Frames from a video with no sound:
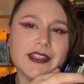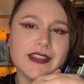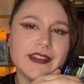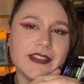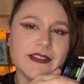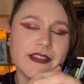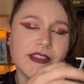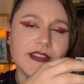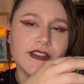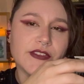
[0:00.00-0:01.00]
This
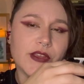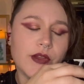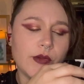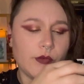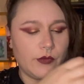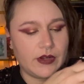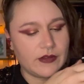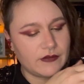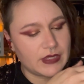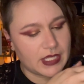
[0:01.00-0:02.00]
is one
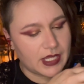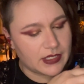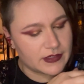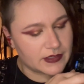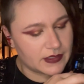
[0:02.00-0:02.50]
of the cases.